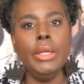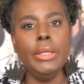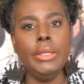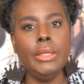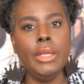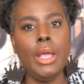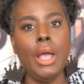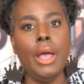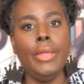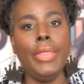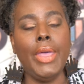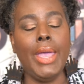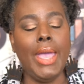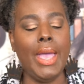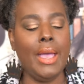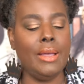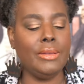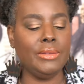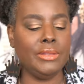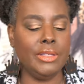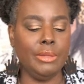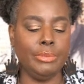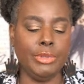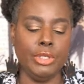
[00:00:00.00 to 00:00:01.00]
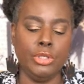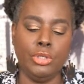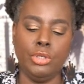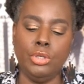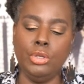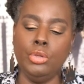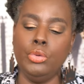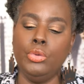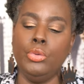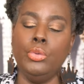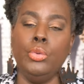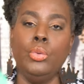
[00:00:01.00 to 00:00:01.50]
y'all, they have something
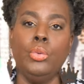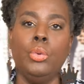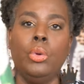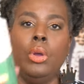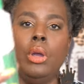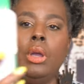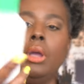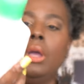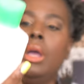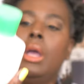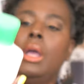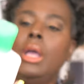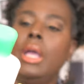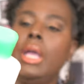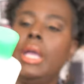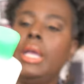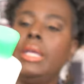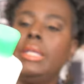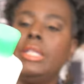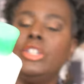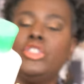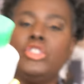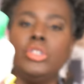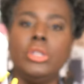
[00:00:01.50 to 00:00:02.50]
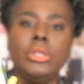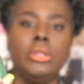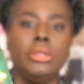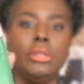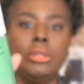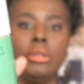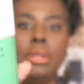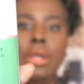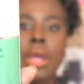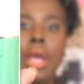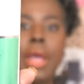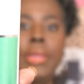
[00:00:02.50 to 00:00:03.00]
new, and it's
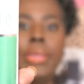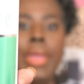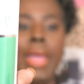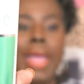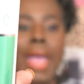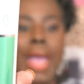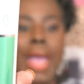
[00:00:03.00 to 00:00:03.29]
just they